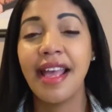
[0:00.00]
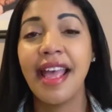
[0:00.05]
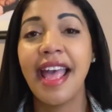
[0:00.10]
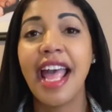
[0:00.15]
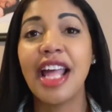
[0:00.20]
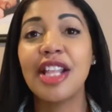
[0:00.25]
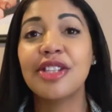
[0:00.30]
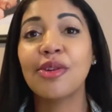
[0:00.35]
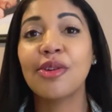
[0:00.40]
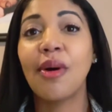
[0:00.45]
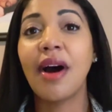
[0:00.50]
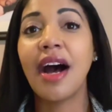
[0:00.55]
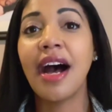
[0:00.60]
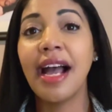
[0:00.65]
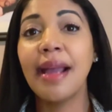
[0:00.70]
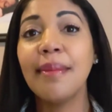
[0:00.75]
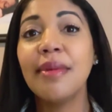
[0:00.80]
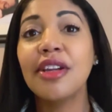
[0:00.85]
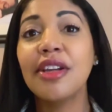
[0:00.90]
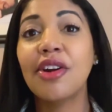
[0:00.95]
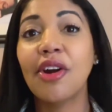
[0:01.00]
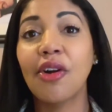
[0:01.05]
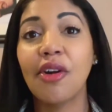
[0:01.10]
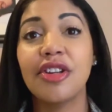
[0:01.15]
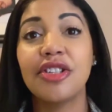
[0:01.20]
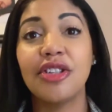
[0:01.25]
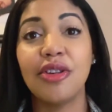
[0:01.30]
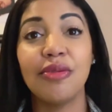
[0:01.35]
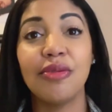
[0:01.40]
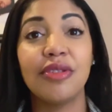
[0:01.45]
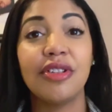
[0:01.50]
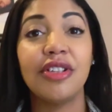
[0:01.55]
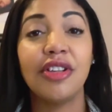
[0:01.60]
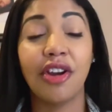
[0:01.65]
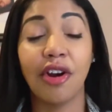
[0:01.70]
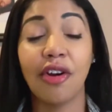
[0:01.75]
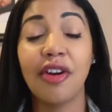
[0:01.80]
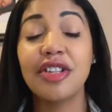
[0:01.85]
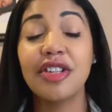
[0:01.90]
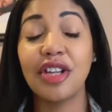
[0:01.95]
And so I'm encouraging,
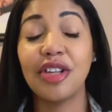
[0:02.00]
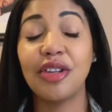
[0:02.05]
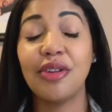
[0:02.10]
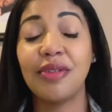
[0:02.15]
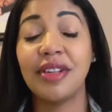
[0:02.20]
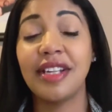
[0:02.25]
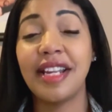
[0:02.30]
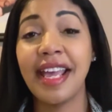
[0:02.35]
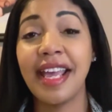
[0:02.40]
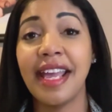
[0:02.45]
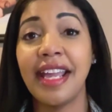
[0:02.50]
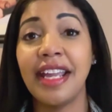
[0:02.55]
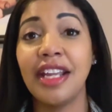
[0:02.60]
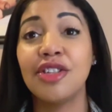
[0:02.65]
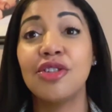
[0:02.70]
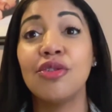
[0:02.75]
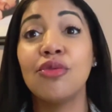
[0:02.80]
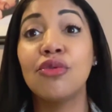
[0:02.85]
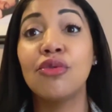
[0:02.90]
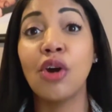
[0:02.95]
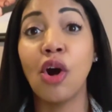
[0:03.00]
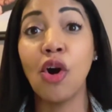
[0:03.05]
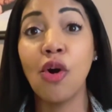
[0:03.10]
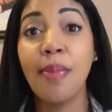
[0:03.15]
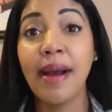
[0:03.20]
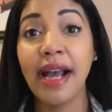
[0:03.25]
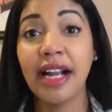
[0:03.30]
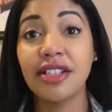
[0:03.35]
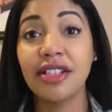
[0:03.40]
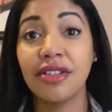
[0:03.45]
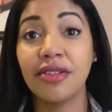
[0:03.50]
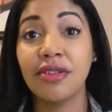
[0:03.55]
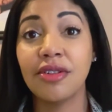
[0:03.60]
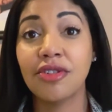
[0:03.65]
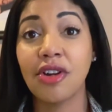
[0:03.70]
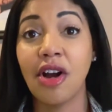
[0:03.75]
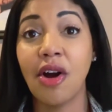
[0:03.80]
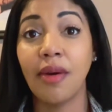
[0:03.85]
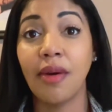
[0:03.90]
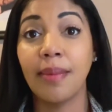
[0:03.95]
encouraging you today to go back to the
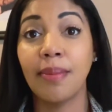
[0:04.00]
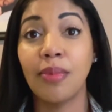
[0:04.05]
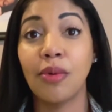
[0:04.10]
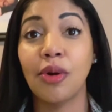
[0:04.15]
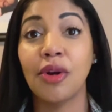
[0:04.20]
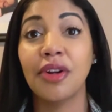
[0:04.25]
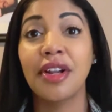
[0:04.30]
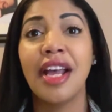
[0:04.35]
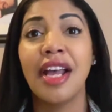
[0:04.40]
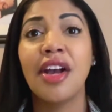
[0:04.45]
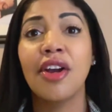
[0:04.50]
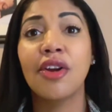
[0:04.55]
drawing board,